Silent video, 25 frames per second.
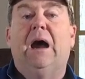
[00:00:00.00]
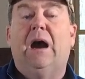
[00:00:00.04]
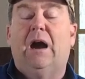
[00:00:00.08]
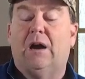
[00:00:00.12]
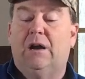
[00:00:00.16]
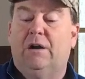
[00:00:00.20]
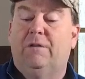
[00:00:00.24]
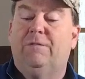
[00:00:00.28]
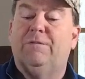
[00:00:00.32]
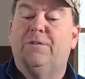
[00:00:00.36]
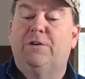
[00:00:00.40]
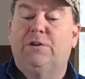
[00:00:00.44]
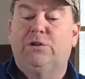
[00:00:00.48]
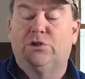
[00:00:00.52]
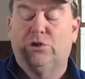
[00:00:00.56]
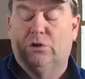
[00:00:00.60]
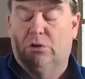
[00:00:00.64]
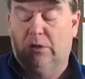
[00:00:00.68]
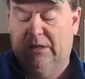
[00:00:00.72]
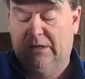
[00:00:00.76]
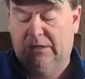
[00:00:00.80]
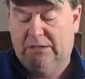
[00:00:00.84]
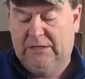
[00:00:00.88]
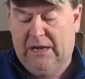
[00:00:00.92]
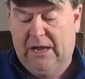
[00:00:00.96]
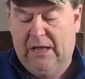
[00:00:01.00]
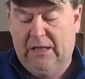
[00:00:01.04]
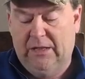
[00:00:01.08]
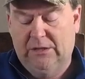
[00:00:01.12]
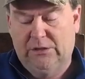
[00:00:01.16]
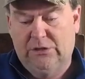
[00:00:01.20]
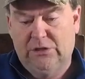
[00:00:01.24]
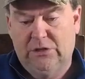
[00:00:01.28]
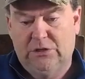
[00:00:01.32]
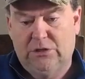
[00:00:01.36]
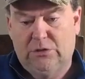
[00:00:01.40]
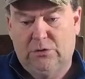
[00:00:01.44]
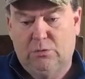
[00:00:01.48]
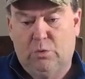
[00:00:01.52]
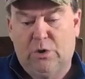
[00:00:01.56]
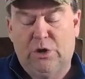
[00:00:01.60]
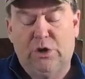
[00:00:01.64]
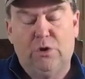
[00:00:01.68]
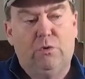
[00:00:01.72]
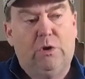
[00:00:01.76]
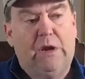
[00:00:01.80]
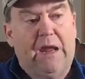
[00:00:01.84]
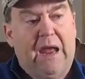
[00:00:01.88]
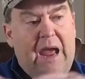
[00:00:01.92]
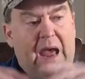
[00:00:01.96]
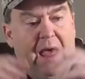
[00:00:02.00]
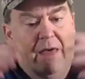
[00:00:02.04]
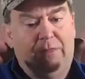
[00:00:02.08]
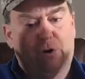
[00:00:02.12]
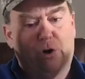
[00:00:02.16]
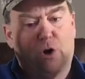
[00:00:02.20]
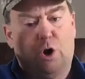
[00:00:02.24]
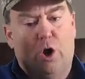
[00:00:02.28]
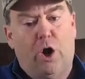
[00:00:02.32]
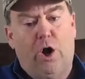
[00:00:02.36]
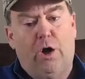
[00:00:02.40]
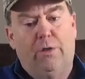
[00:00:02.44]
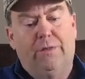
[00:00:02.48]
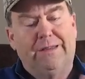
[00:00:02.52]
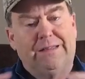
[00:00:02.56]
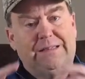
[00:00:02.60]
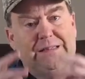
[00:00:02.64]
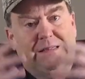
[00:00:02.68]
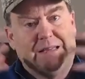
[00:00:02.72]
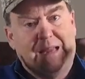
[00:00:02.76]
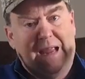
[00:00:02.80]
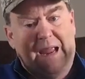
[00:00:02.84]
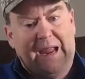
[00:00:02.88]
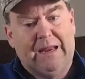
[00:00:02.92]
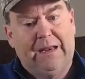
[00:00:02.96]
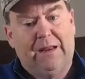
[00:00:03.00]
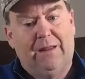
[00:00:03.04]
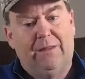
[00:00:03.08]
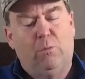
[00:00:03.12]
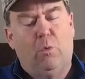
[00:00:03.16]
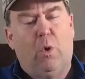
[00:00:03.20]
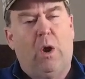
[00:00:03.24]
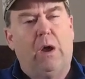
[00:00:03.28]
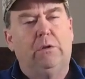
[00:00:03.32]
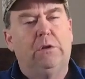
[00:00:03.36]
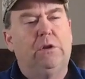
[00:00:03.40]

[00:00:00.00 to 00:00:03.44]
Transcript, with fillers: artificial intelligence, where you gather all this data.